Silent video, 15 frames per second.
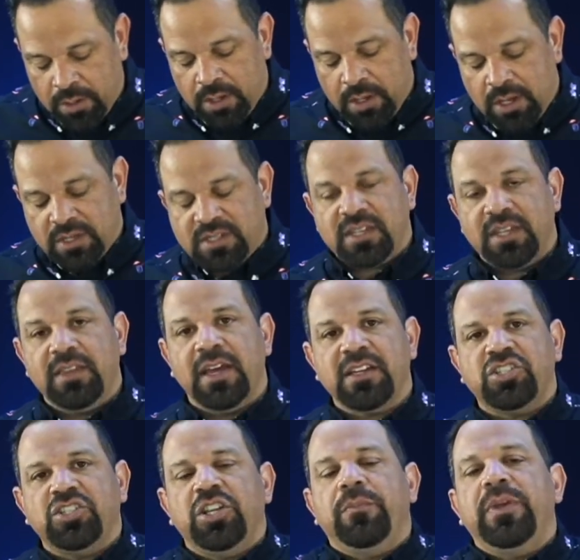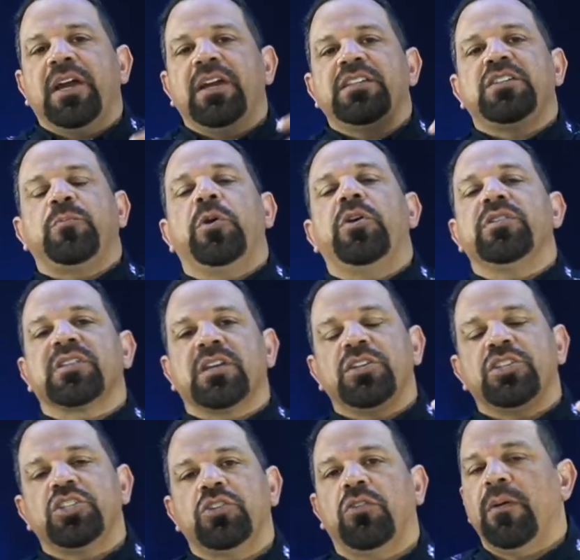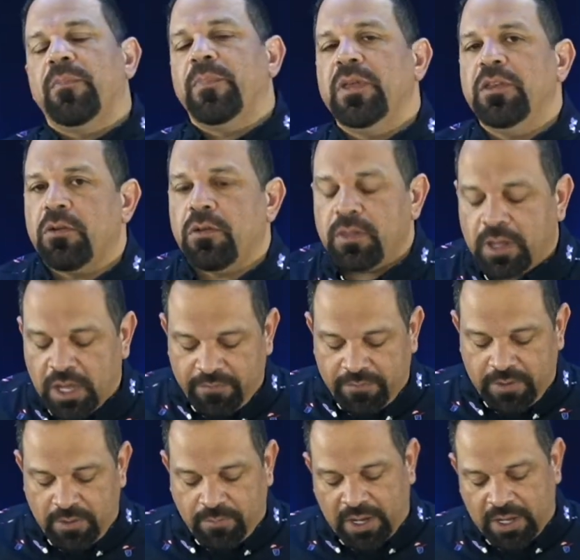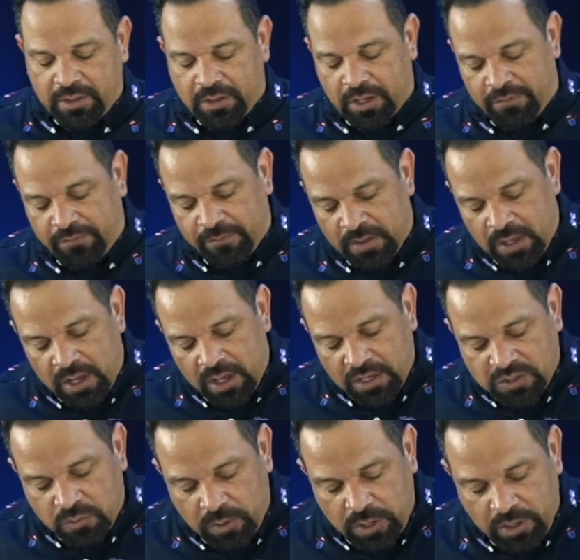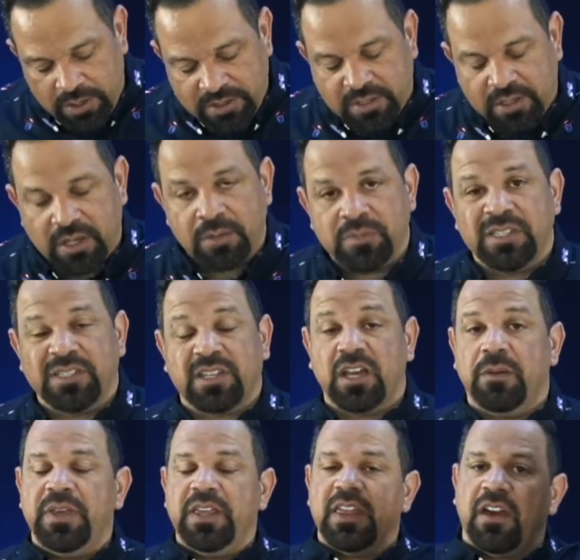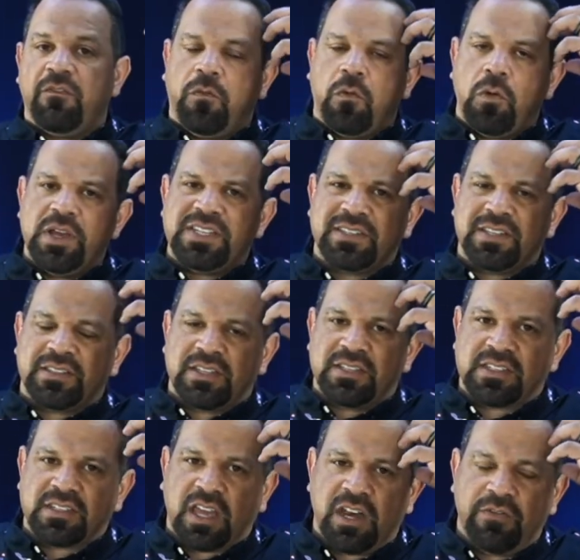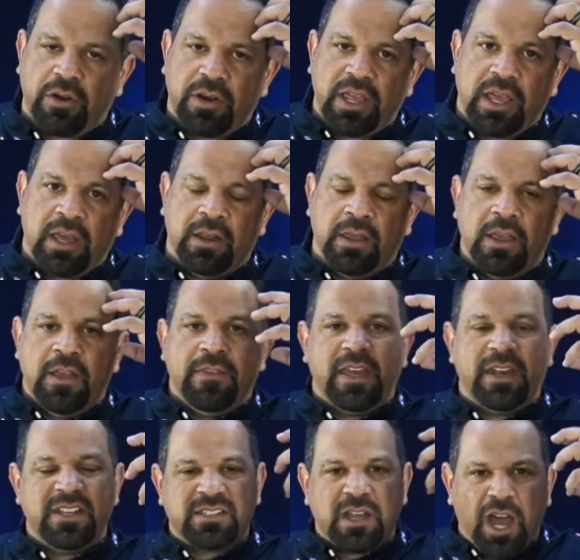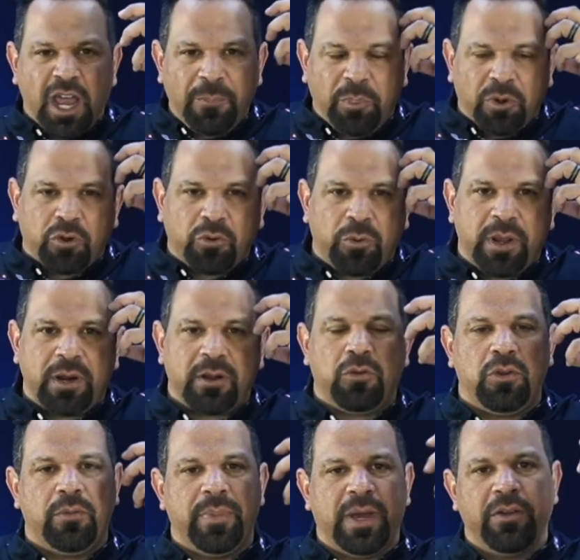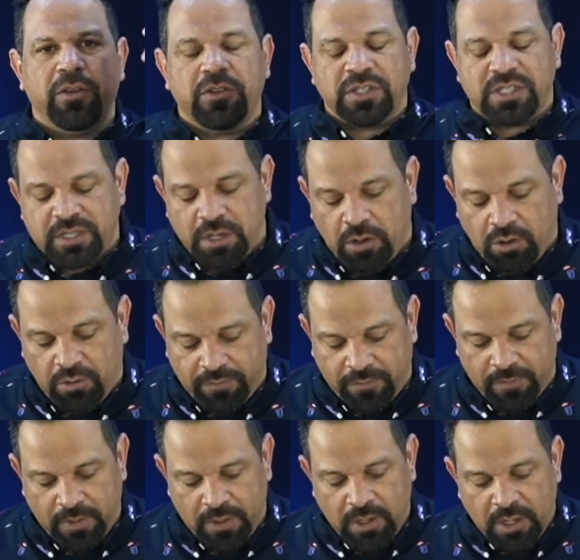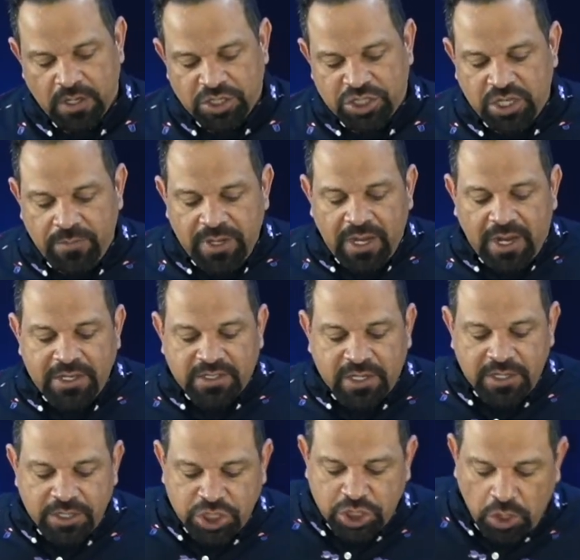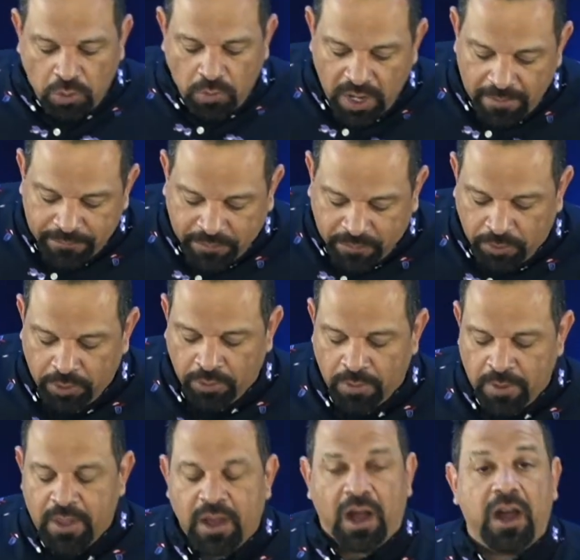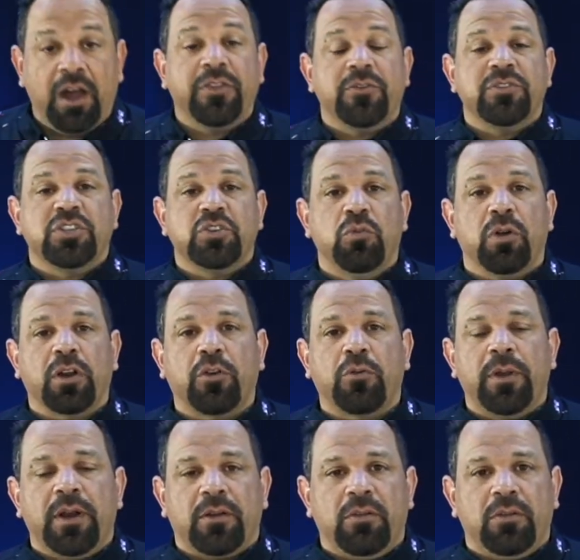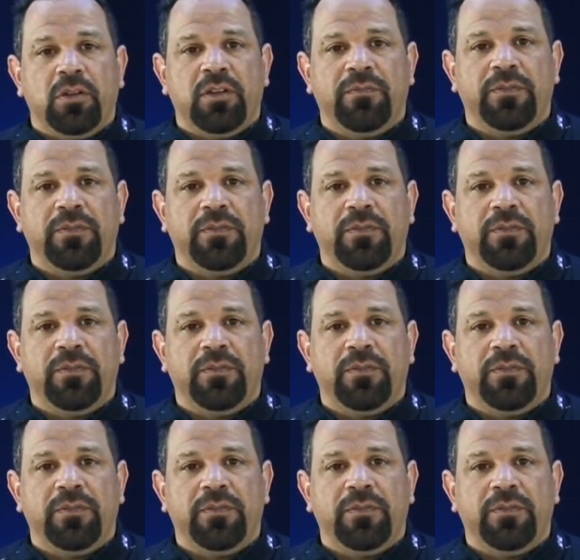And see, that Shimei spirit's going to show up in your life and in my life as well at times. It's going to be that voice that's inside of your head that is hypercritical about yourself. Shimei is going to show up through others who are critical of